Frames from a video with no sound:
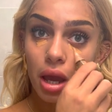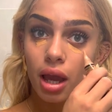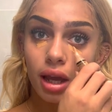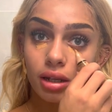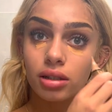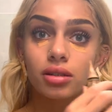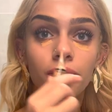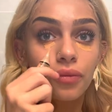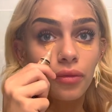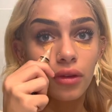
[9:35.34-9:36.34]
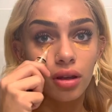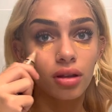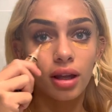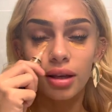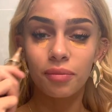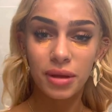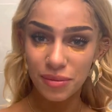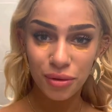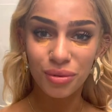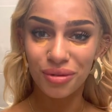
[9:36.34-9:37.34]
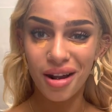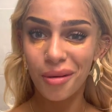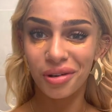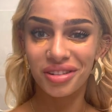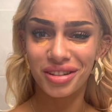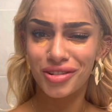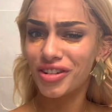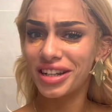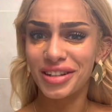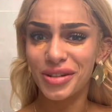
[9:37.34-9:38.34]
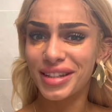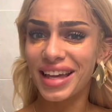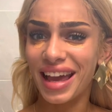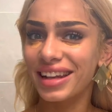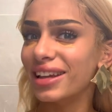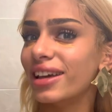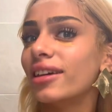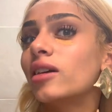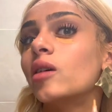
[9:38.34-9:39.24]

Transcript: and like people will come on the street and just get in it.